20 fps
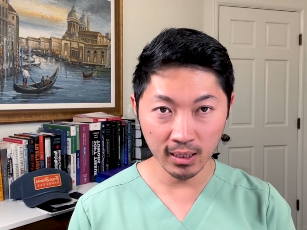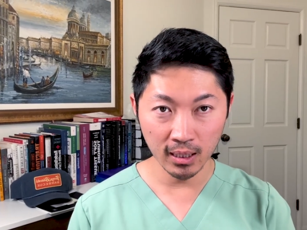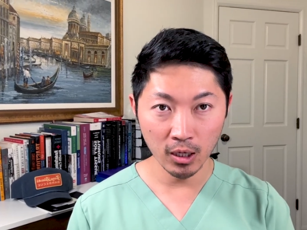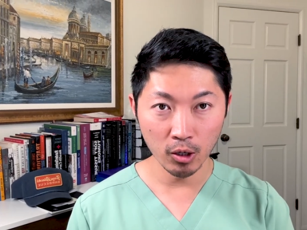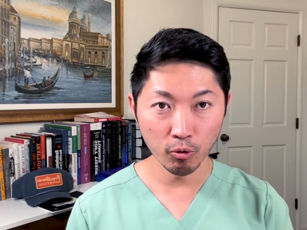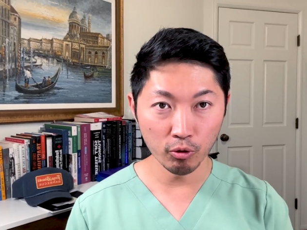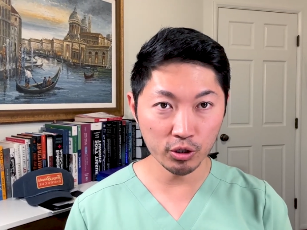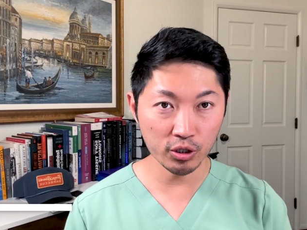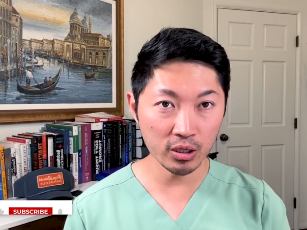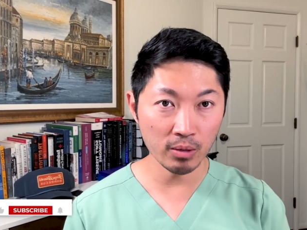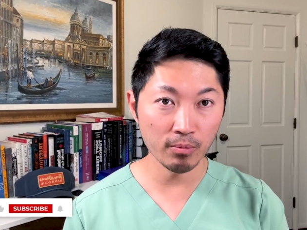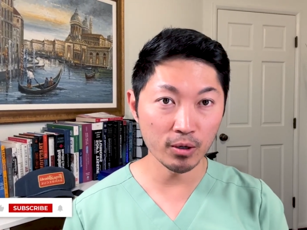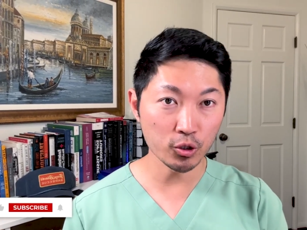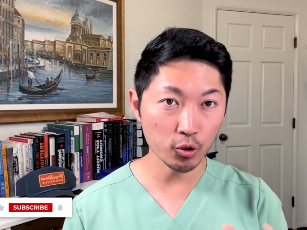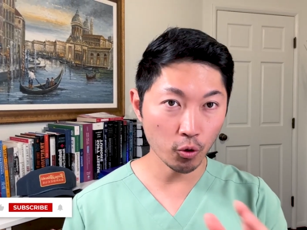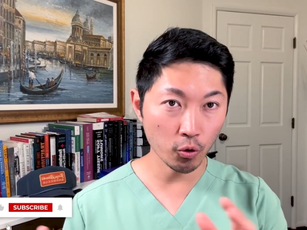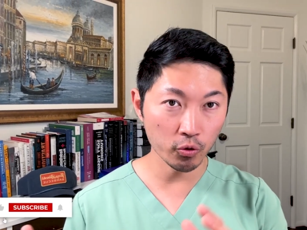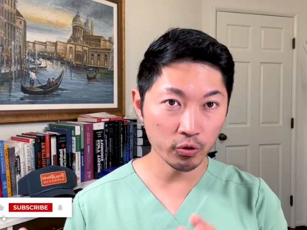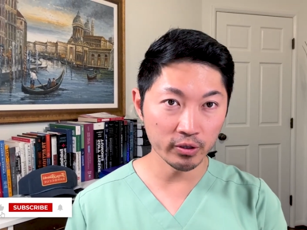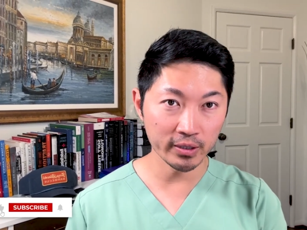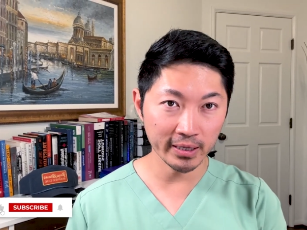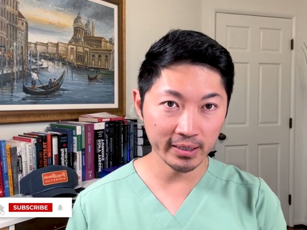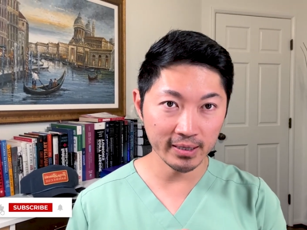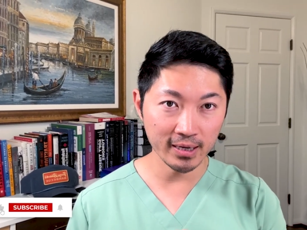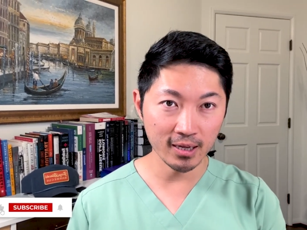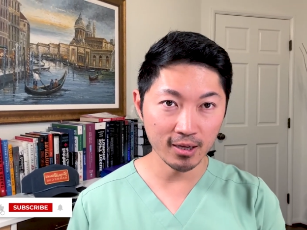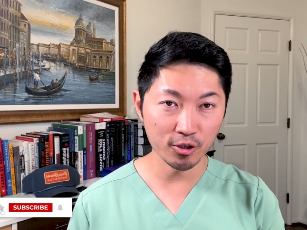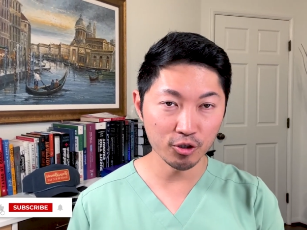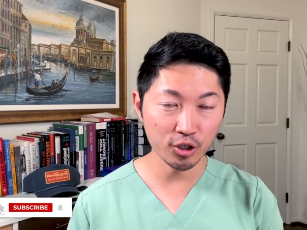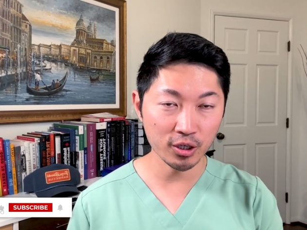which is a much older
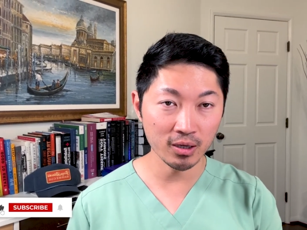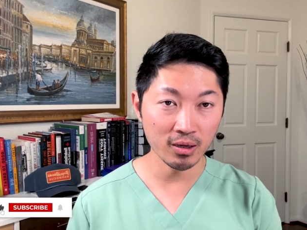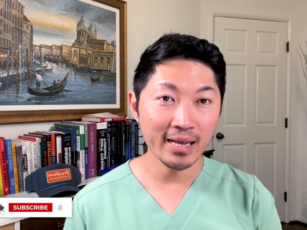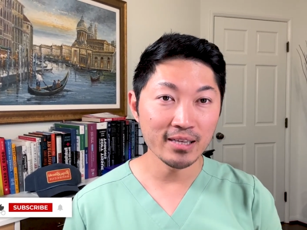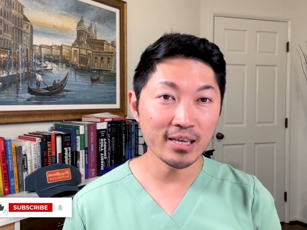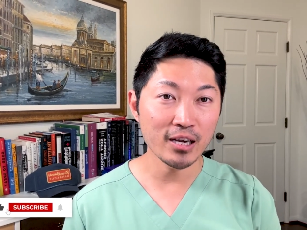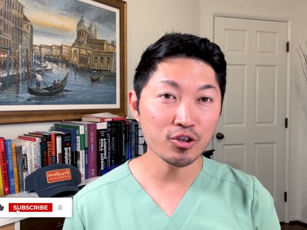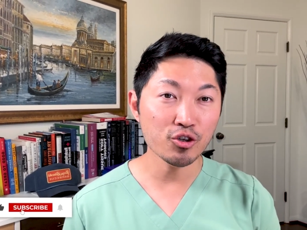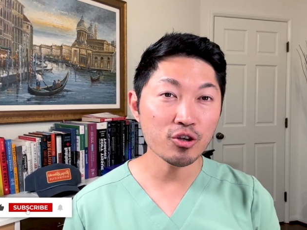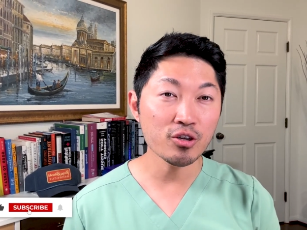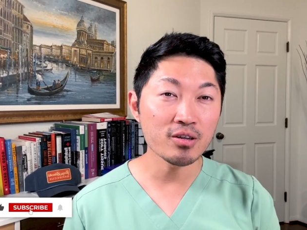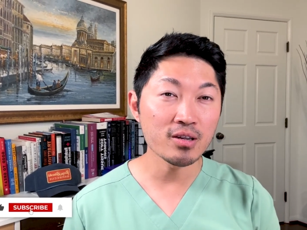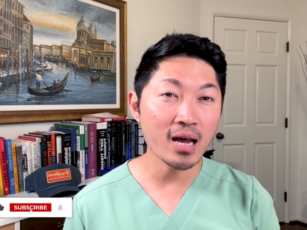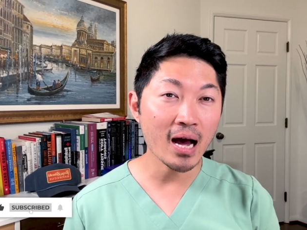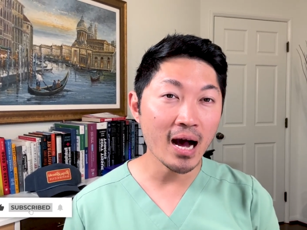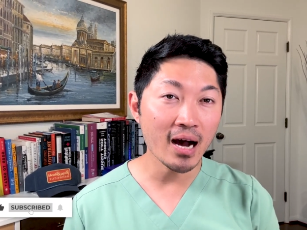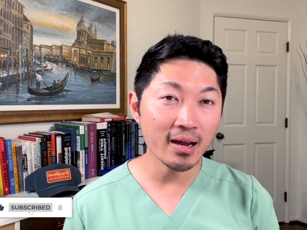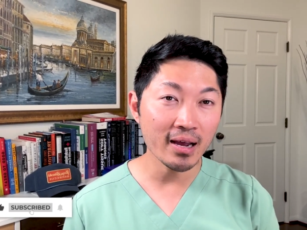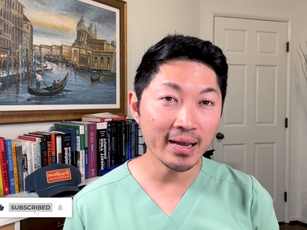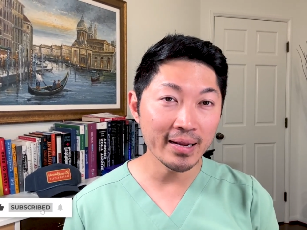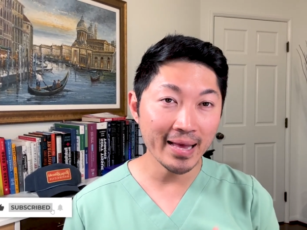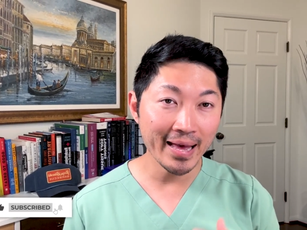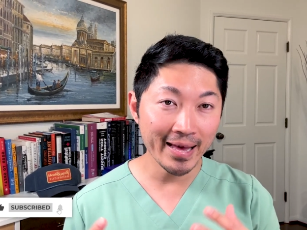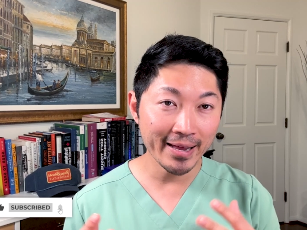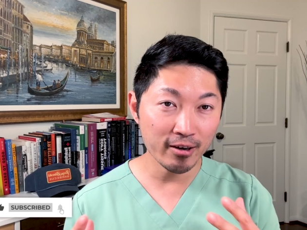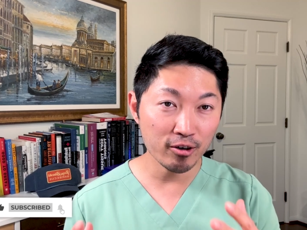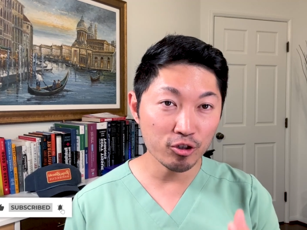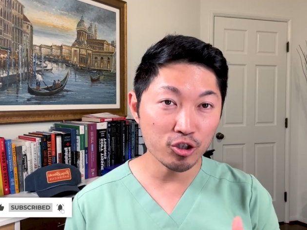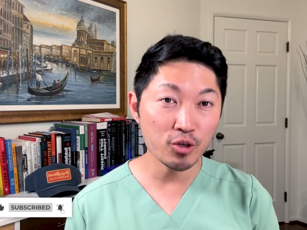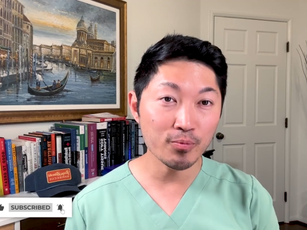technology, it's actually not an
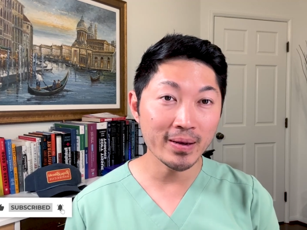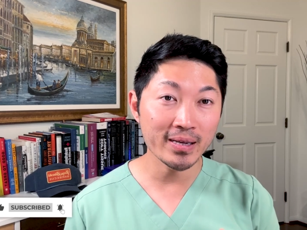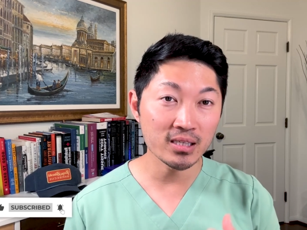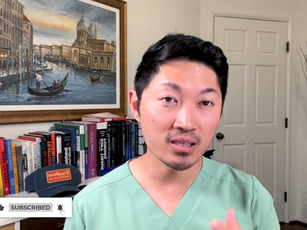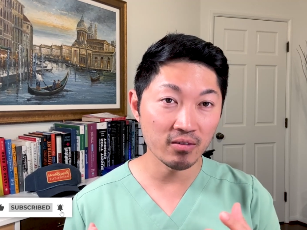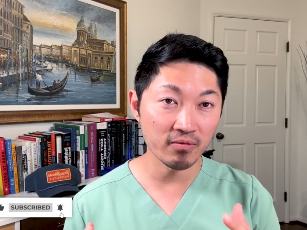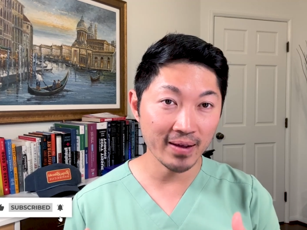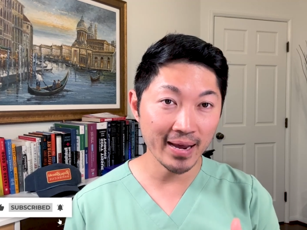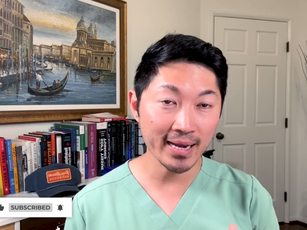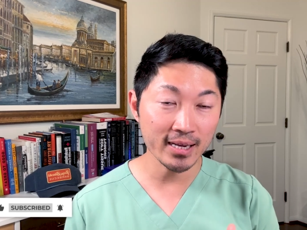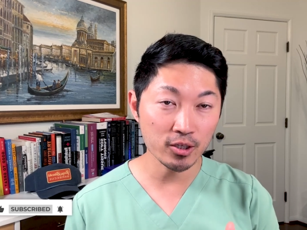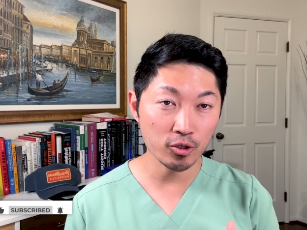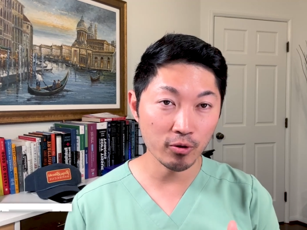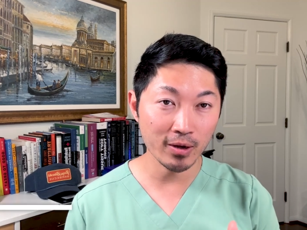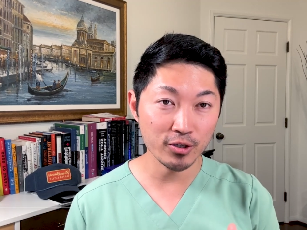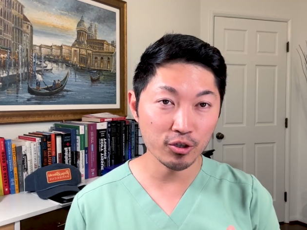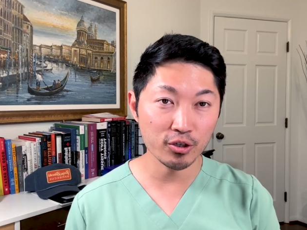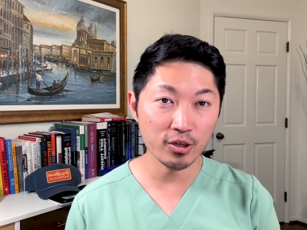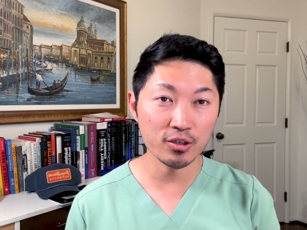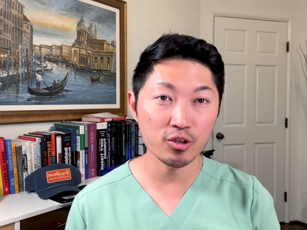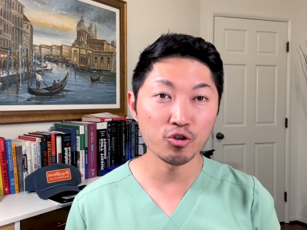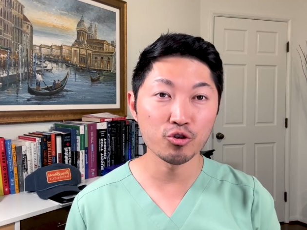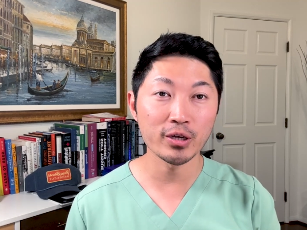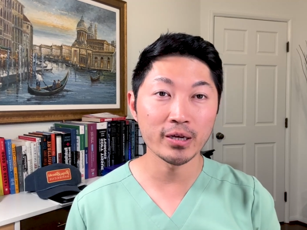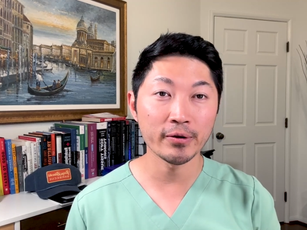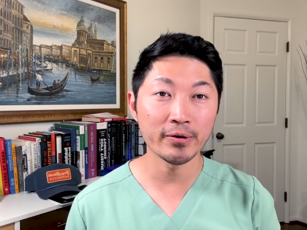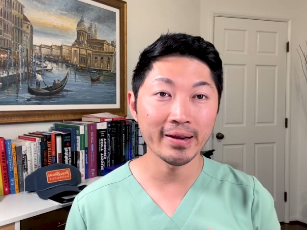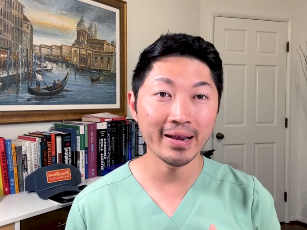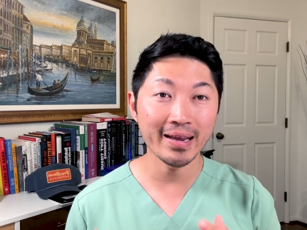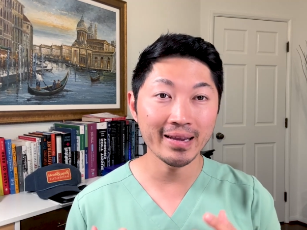energy-based device, so it actually doesn't
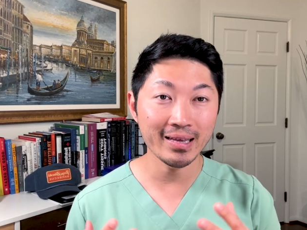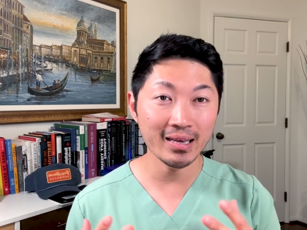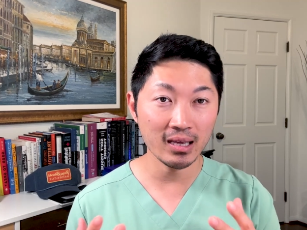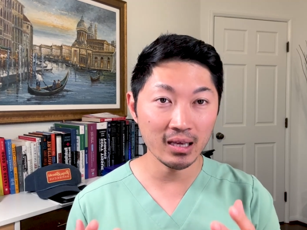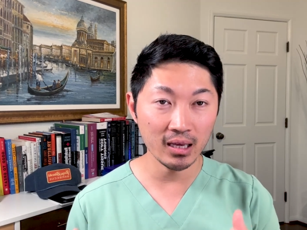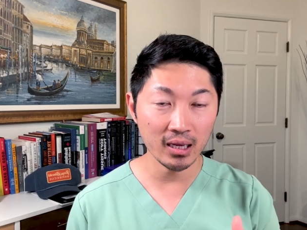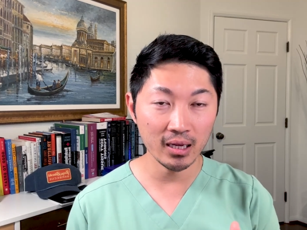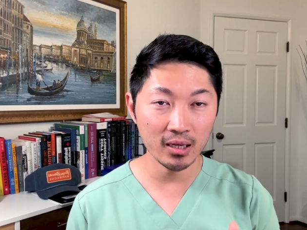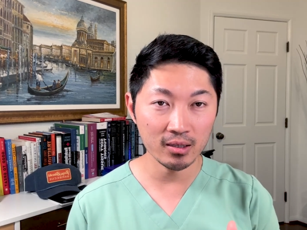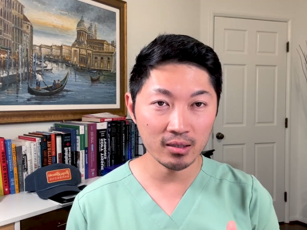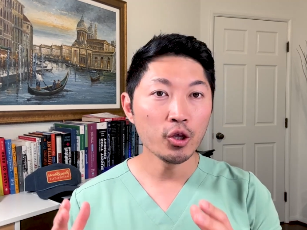generate any heat.